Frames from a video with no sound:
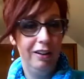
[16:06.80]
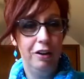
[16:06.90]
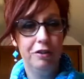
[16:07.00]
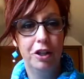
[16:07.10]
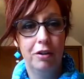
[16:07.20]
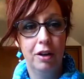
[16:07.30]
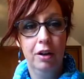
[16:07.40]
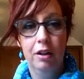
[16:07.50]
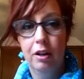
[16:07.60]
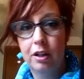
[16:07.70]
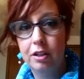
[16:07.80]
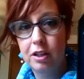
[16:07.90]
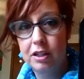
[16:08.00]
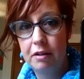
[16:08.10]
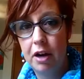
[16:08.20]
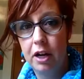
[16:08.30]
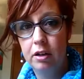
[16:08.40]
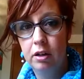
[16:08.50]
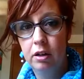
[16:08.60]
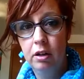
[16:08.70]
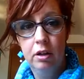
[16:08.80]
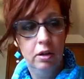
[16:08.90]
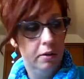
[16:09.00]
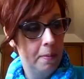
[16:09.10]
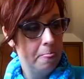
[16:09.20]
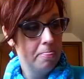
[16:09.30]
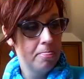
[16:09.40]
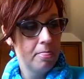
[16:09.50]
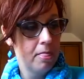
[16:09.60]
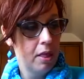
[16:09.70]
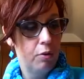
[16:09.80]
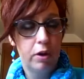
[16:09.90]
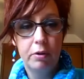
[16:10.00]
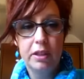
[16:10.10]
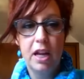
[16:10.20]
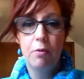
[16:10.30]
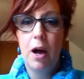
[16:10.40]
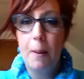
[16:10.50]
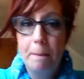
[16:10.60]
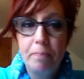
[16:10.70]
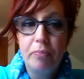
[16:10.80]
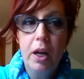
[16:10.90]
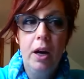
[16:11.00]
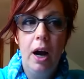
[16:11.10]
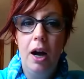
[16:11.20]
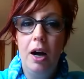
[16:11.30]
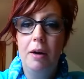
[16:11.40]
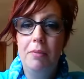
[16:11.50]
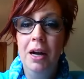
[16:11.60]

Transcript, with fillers: no joke. Look, it says Iran. Wonder what they want. Um,